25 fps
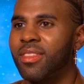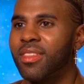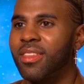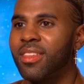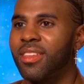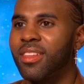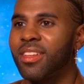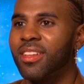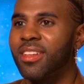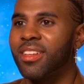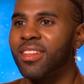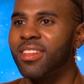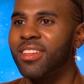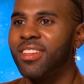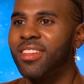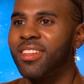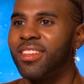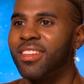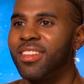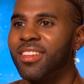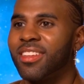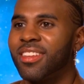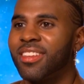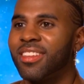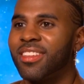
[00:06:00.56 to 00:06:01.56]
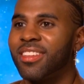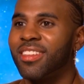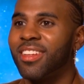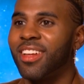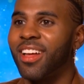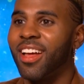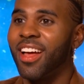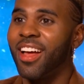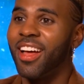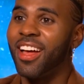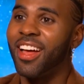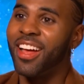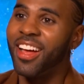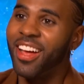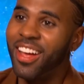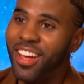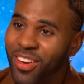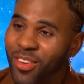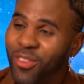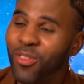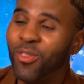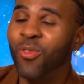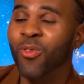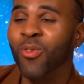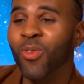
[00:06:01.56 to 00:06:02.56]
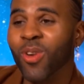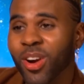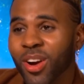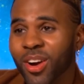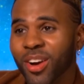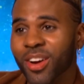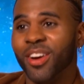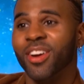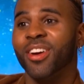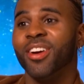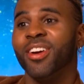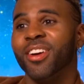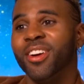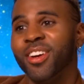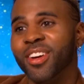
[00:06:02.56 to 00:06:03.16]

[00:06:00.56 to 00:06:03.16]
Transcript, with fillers: for the rest of his life anytime I call him. Word.